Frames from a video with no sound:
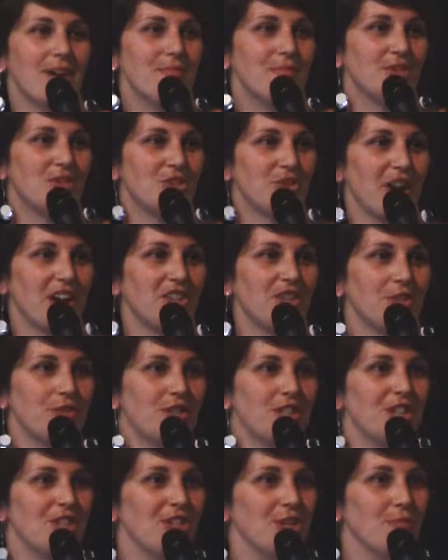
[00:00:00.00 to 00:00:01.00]
stretch of
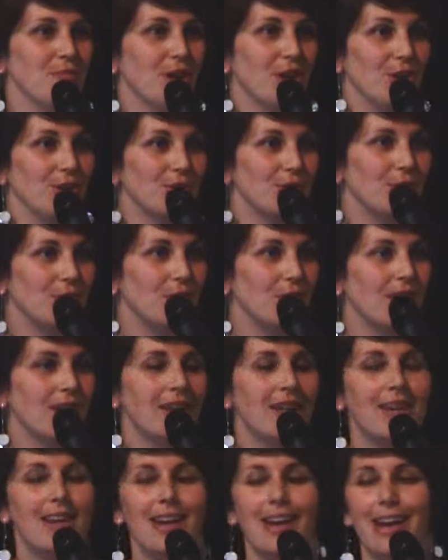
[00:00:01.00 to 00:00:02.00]
teaching middle
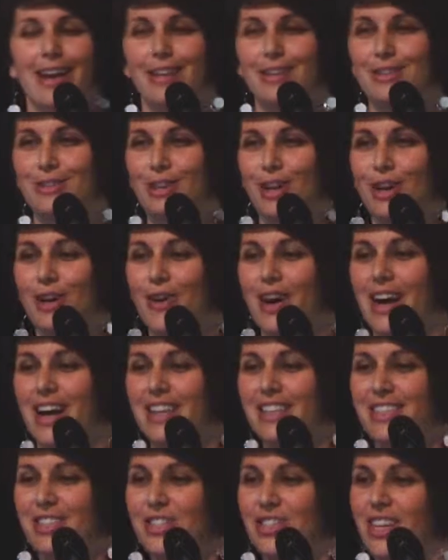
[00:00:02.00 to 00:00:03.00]
school. And so
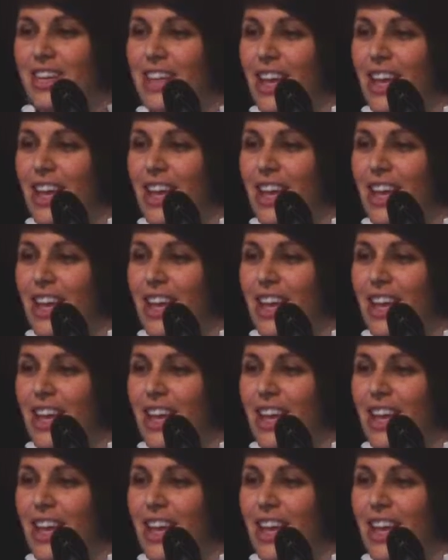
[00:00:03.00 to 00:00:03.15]
teaching